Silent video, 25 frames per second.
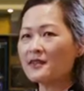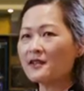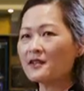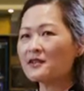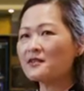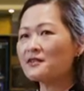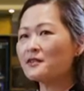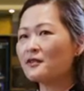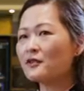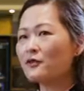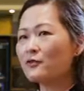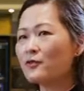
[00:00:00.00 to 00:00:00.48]

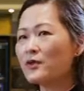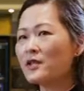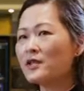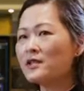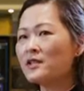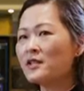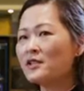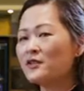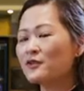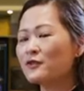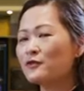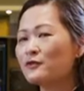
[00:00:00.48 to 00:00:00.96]
theatre, we
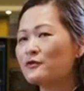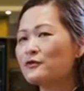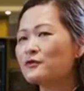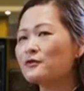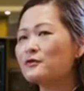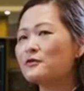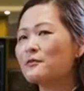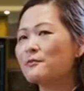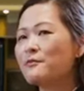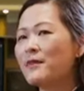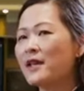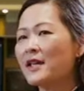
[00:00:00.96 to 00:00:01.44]
need
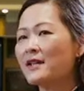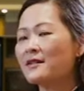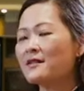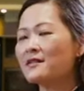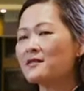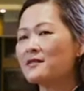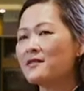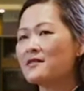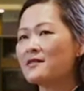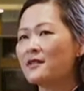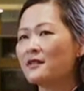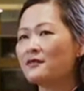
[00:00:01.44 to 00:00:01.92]
to
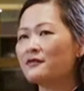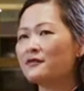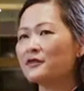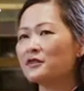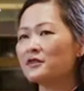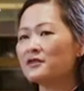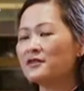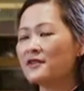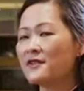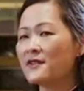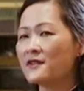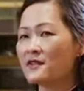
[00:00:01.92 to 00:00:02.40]
make
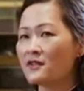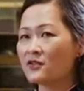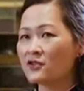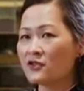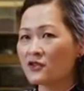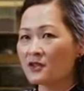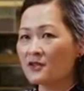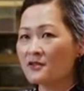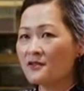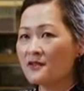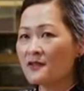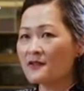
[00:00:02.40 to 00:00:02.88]
several
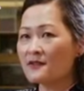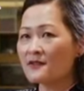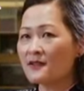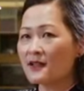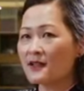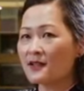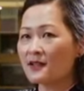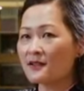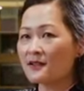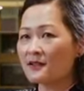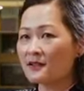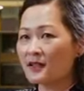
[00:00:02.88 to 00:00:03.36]
decisions,
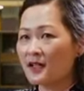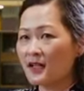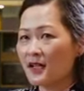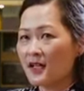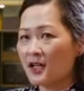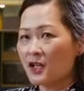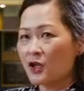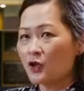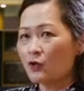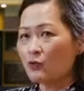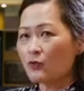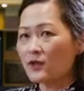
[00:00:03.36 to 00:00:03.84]
and
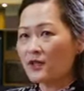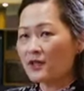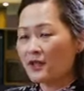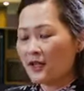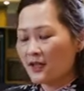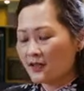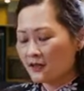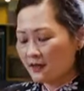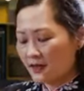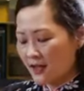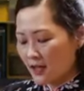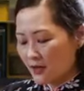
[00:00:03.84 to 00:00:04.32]
we
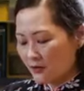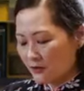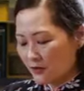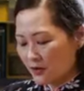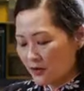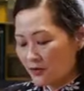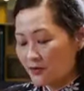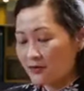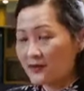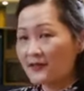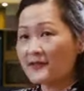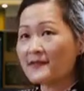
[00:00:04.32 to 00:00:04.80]
are now
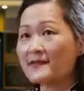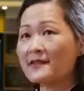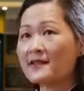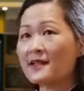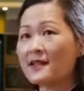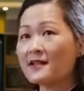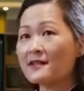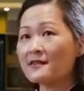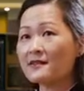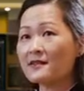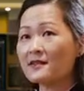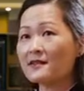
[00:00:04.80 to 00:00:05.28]
going to
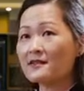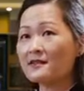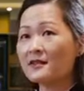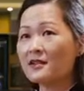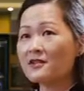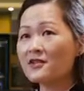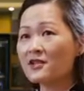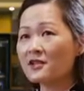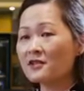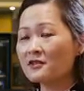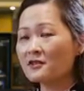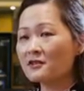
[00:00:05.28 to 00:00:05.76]
discuss the
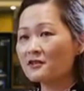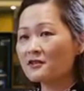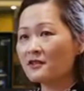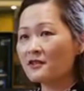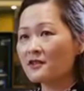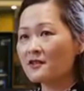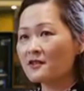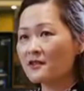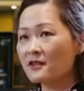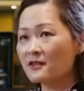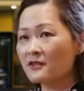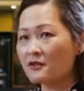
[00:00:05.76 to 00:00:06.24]
surgical
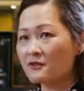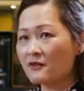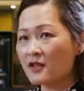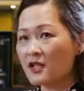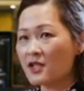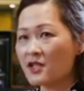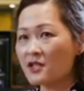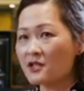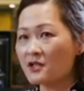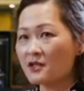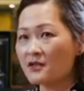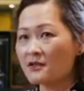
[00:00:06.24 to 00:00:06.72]

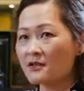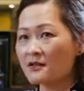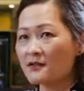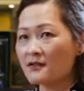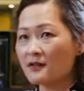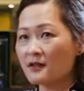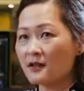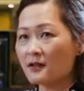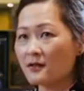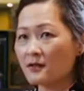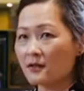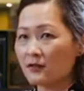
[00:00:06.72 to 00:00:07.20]

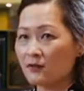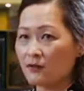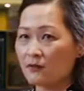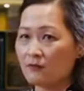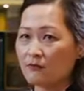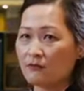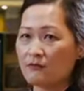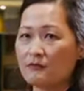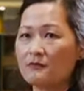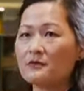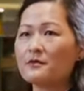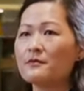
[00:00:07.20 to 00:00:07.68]
considerations
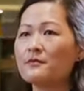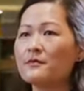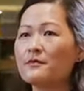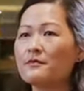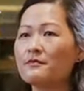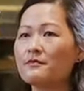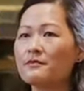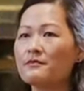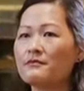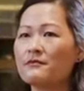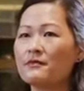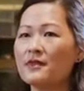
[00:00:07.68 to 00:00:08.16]

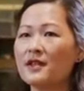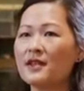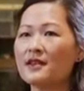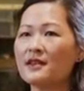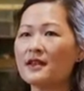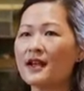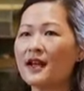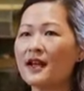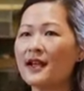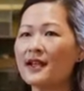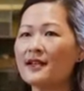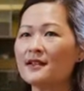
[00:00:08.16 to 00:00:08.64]
in
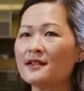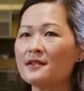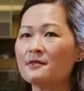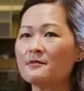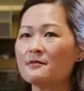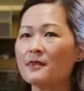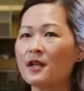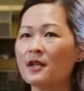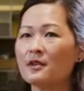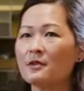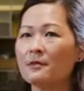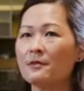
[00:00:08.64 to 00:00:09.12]
the highly
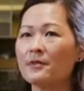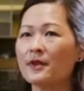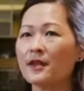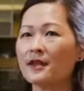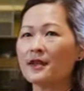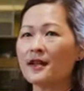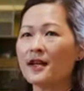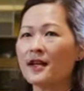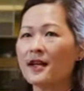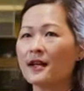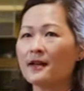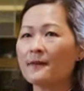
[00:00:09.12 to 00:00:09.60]

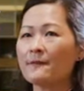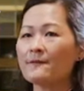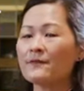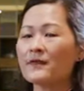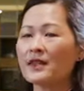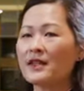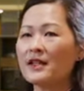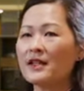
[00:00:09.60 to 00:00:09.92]
myopic eye.